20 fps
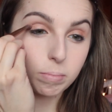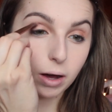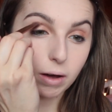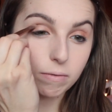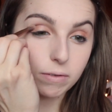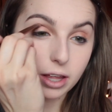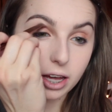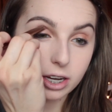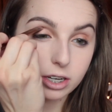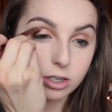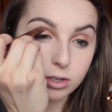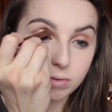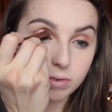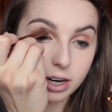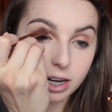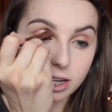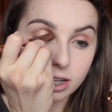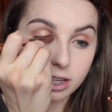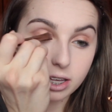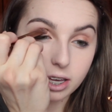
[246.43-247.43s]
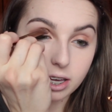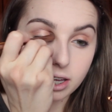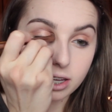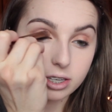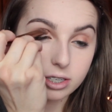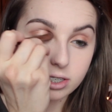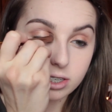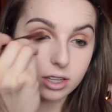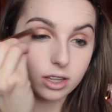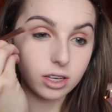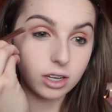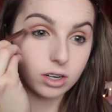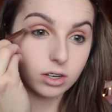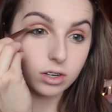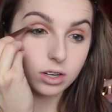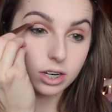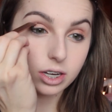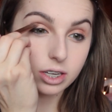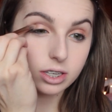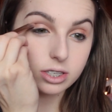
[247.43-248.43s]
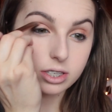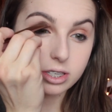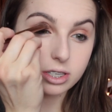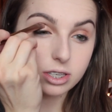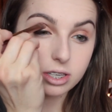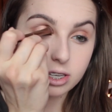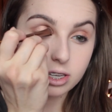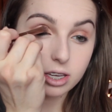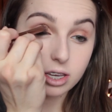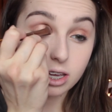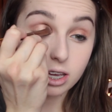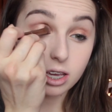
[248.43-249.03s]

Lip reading: buff that directly into the crease.